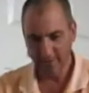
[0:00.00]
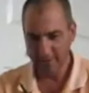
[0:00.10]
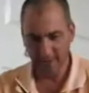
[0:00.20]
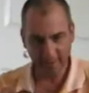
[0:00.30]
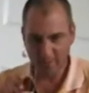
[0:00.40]

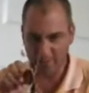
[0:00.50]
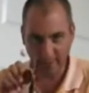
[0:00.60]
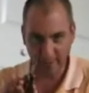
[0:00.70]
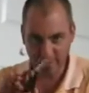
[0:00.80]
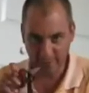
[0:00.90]
Again,
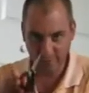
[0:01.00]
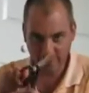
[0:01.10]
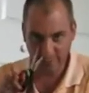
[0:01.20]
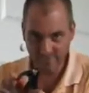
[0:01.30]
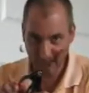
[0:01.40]
standard
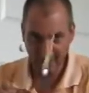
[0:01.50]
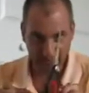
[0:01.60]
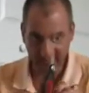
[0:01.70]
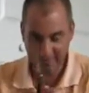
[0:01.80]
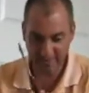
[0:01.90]
scissors.
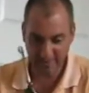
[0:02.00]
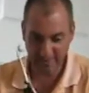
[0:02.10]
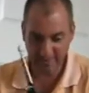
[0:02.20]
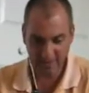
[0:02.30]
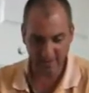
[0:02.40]
Get these at
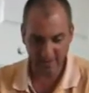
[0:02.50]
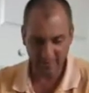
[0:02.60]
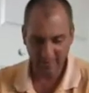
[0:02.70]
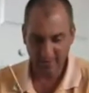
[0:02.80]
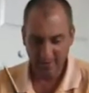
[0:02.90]
any. I